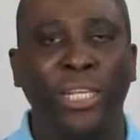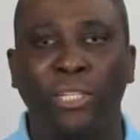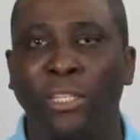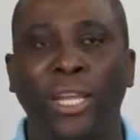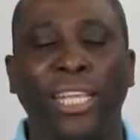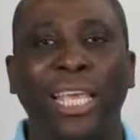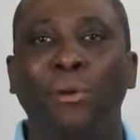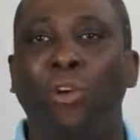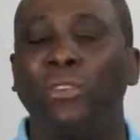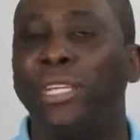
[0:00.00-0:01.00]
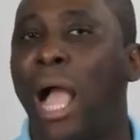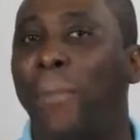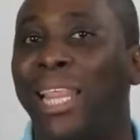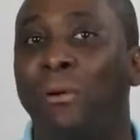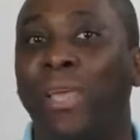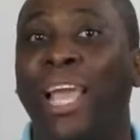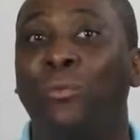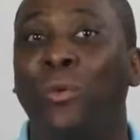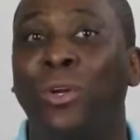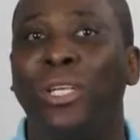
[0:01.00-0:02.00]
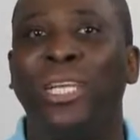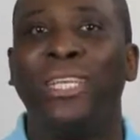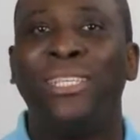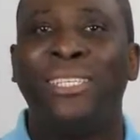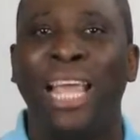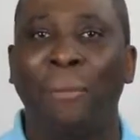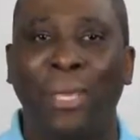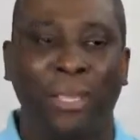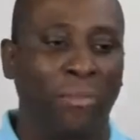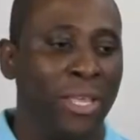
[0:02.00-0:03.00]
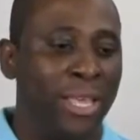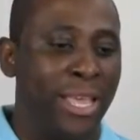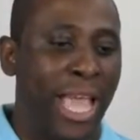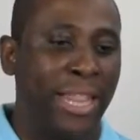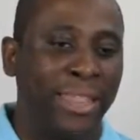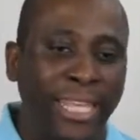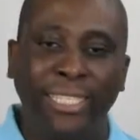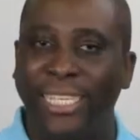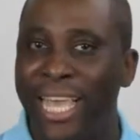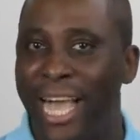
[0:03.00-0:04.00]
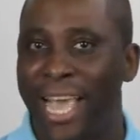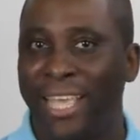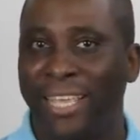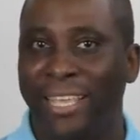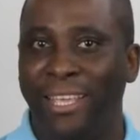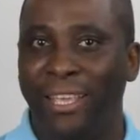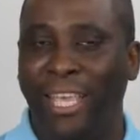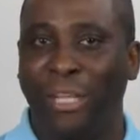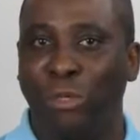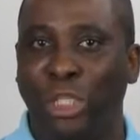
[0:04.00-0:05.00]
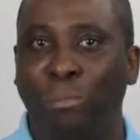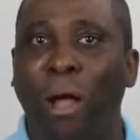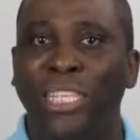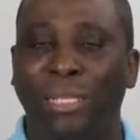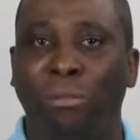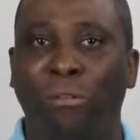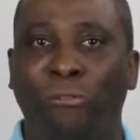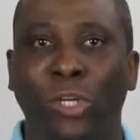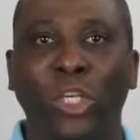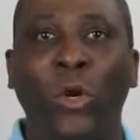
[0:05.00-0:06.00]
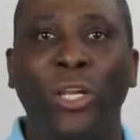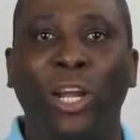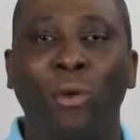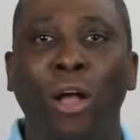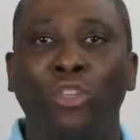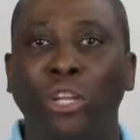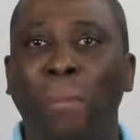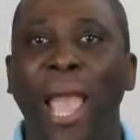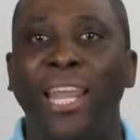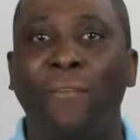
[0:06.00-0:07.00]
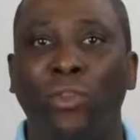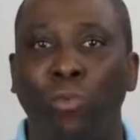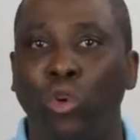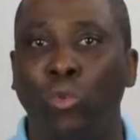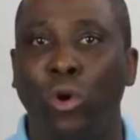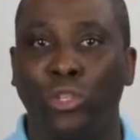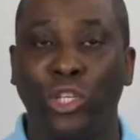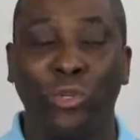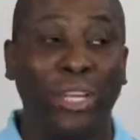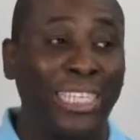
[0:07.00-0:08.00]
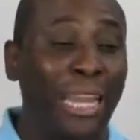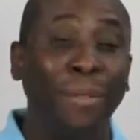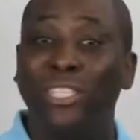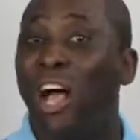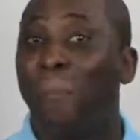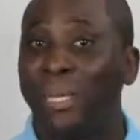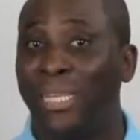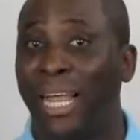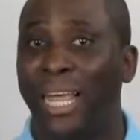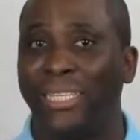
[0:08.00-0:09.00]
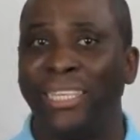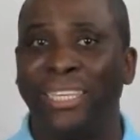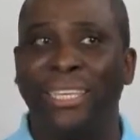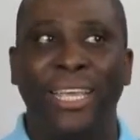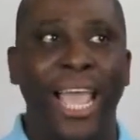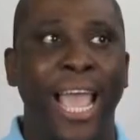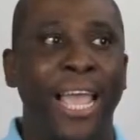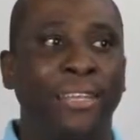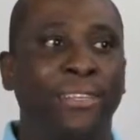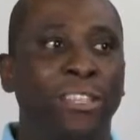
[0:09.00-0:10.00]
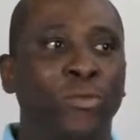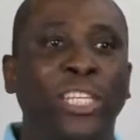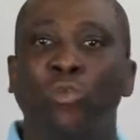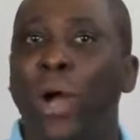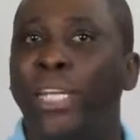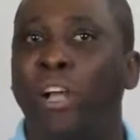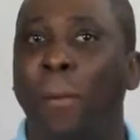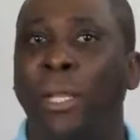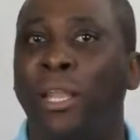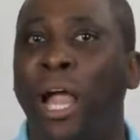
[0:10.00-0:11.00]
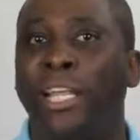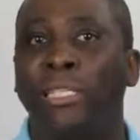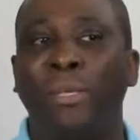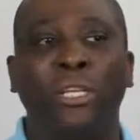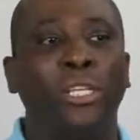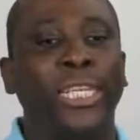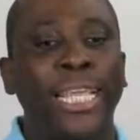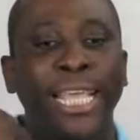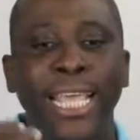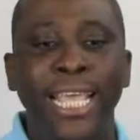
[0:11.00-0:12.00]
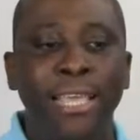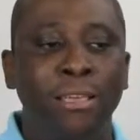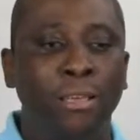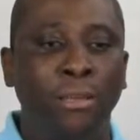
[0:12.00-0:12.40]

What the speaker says: studying, I came across a guy by the name of Edward Deming. And this guy is responsible for turning around Japan after World War II. Now, Deming taught me a lot. And the reason why he taught me a lot is because he